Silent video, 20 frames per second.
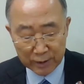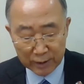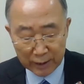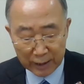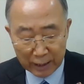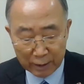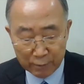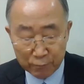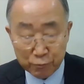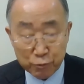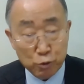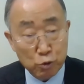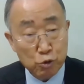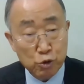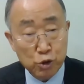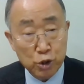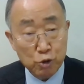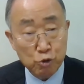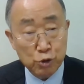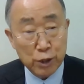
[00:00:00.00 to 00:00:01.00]
and
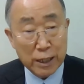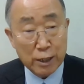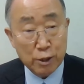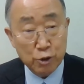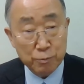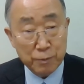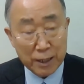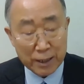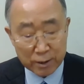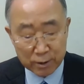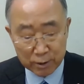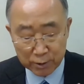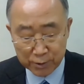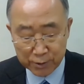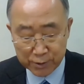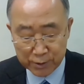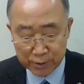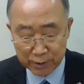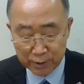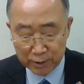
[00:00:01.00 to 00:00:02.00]
future change
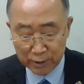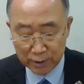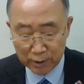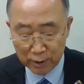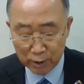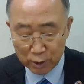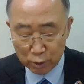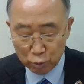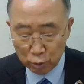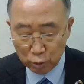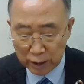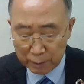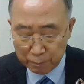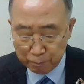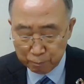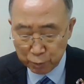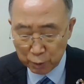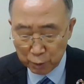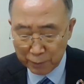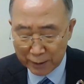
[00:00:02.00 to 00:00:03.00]
makers to
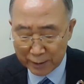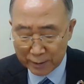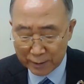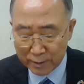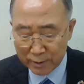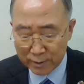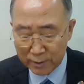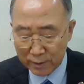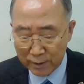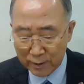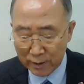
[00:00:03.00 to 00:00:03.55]
implement